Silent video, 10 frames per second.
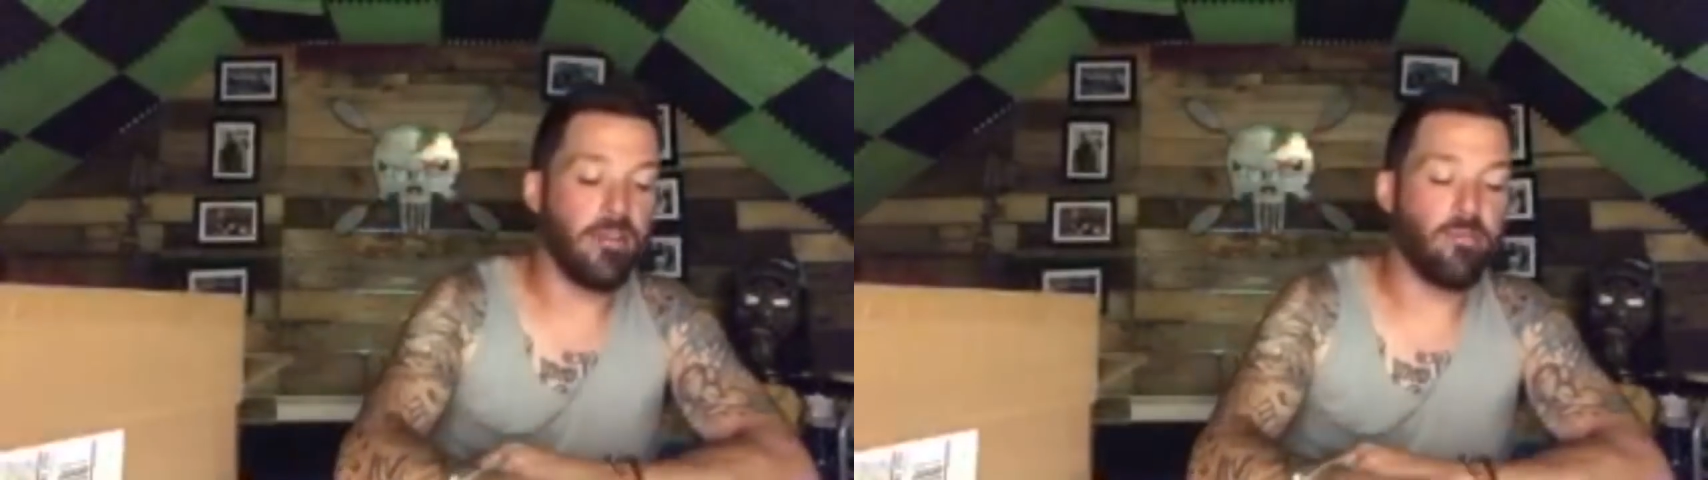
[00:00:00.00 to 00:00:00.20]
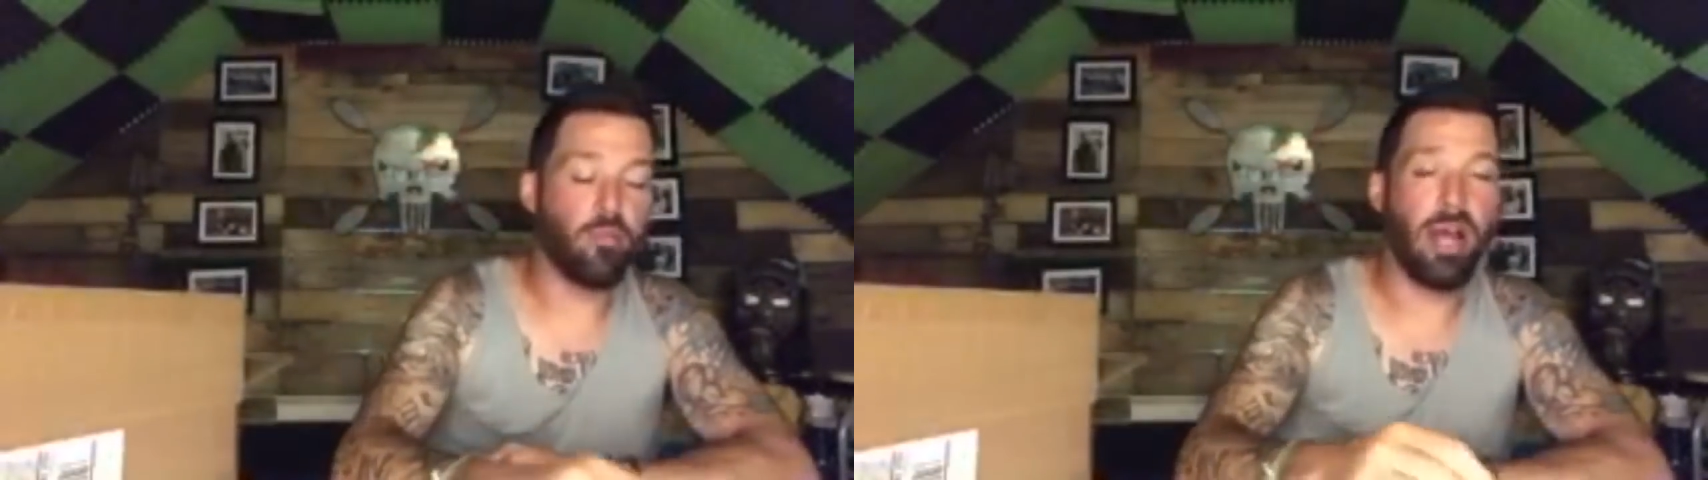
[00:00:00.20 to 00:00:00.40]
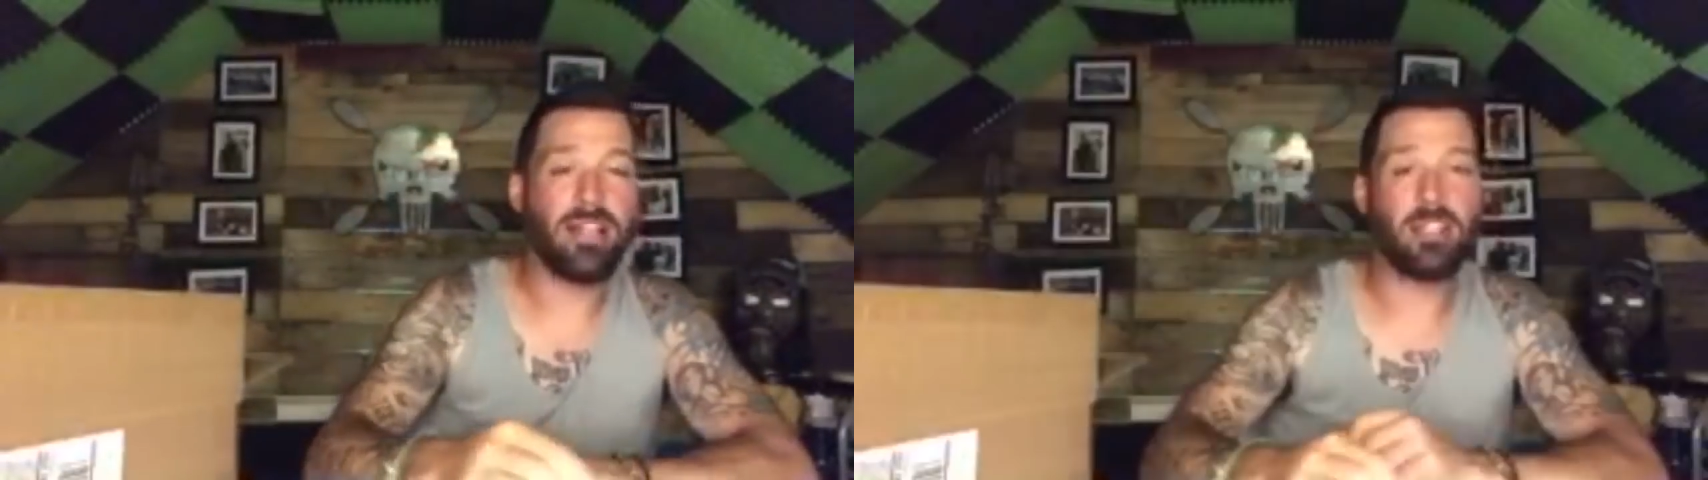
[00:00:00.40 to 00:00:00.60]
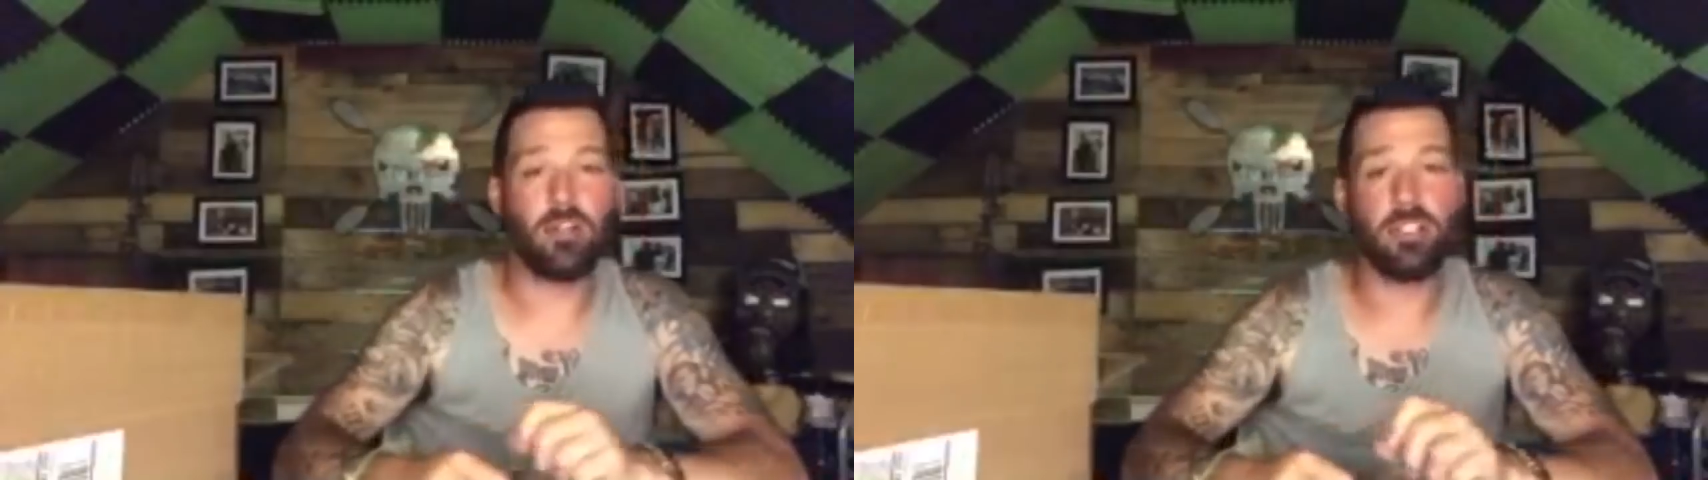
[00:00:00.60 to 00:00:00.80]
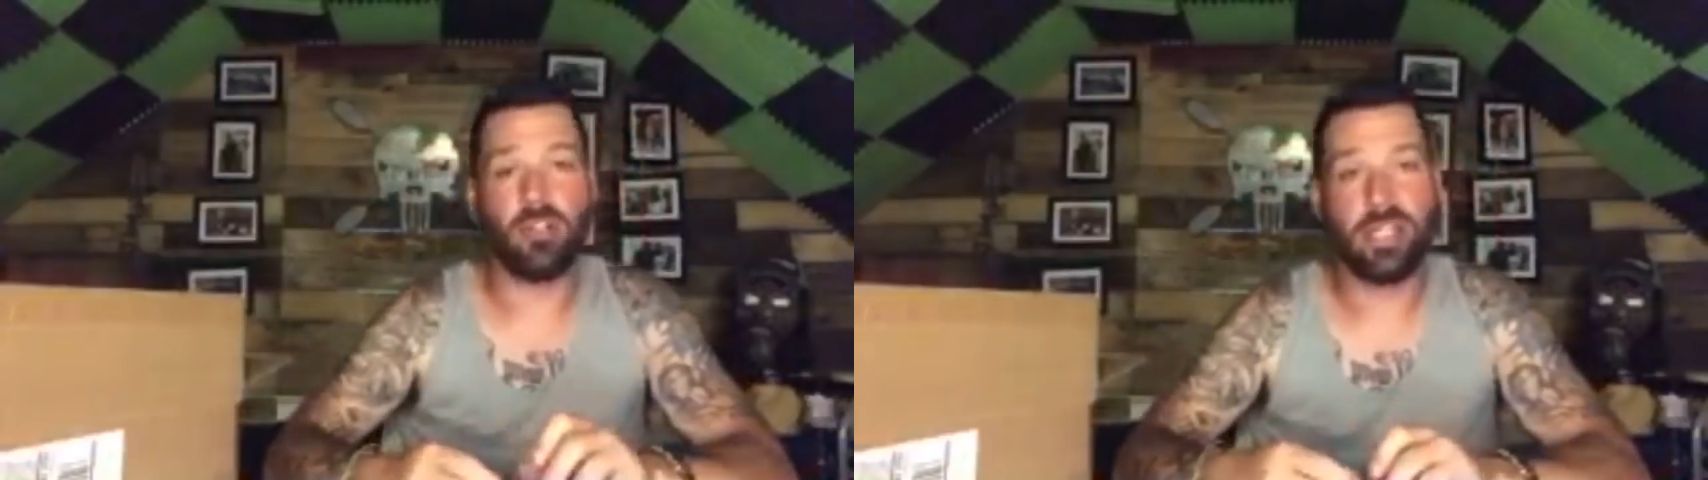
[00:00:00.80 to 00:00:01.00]
If
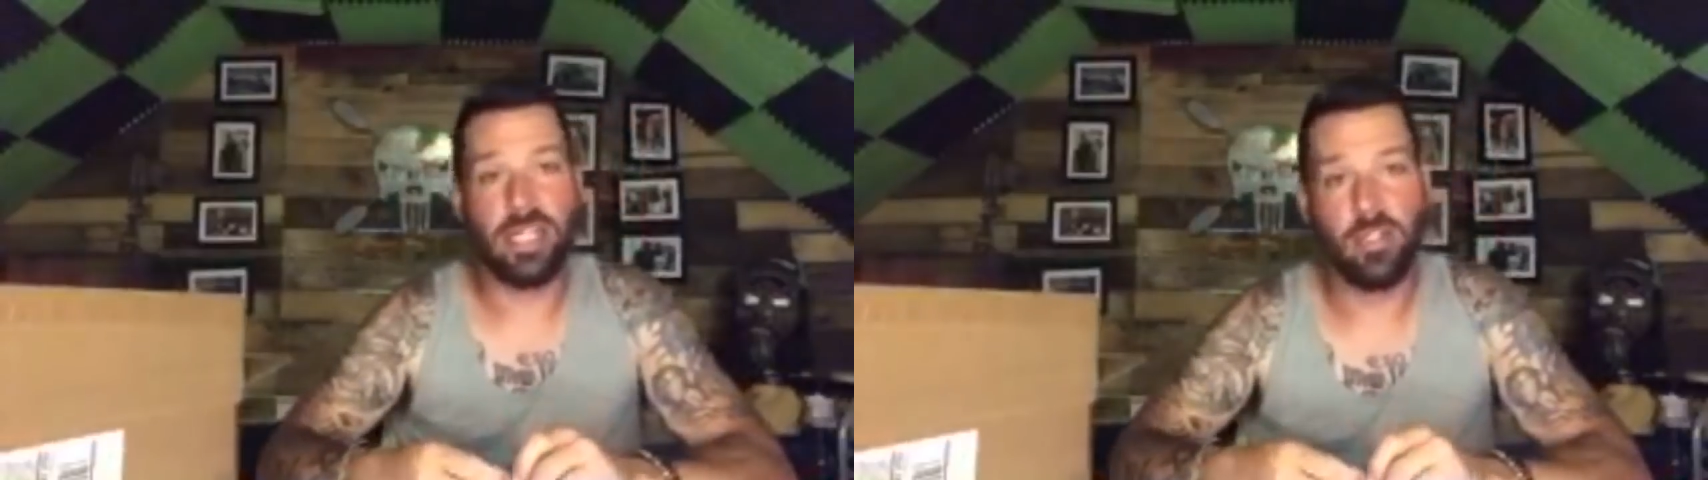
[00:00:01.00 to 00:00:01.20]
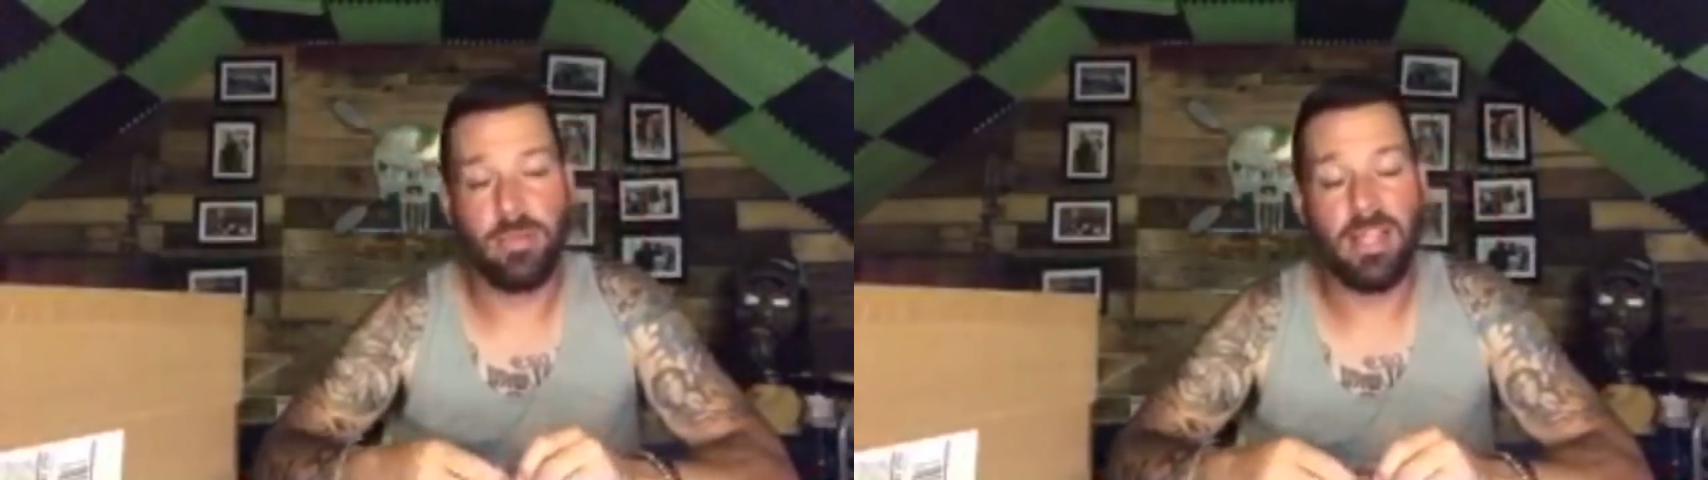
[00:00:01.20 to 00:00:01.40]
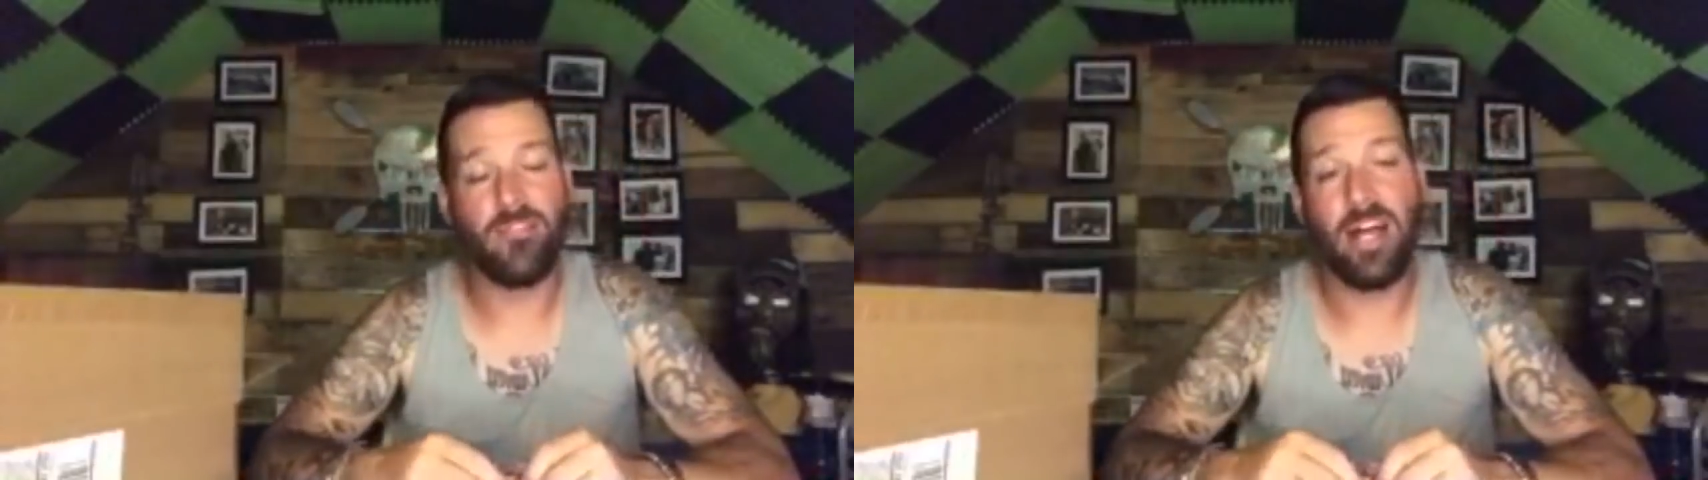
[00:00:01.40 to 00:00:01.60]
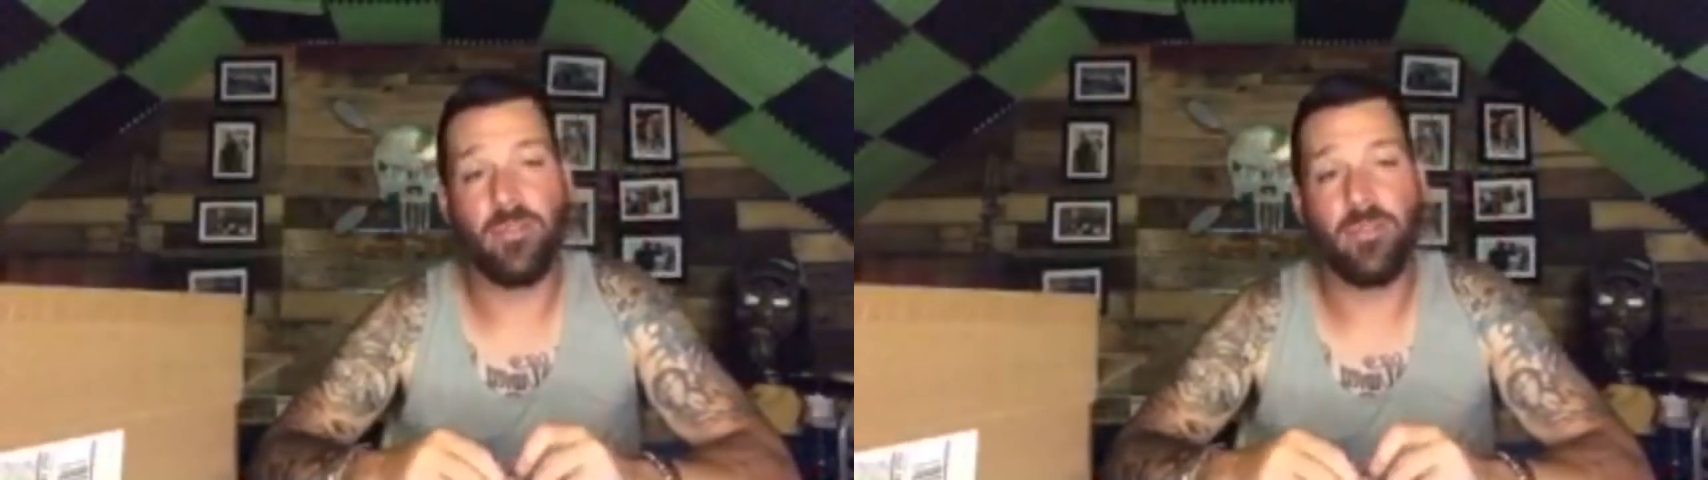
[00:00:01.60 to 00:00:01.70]
prizes are still here by the